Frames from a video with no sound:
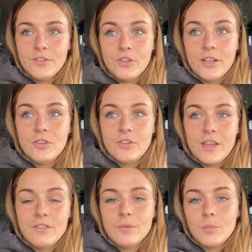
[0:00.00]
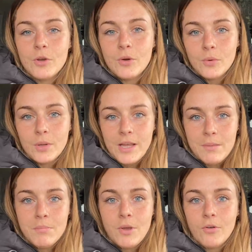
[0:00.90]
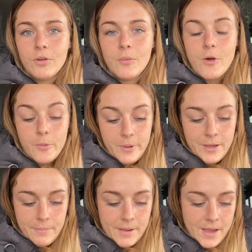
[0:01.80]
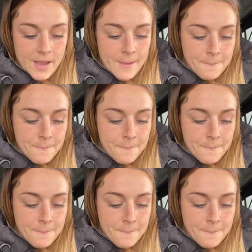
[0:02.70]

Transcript: Shall I just get some cool like mural wallpaper?